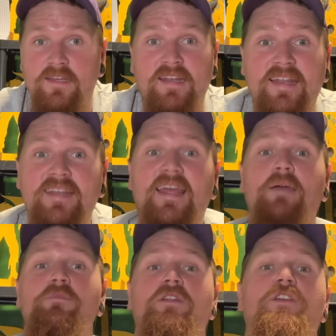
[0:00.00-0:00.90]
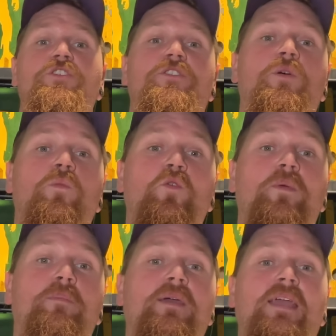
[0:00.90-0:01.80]
Lead ammunition will
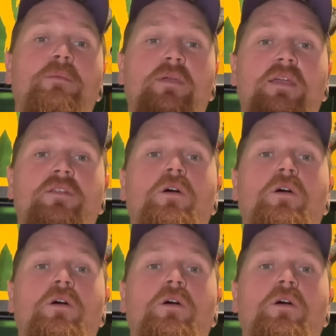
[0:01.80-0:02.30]
be prohibited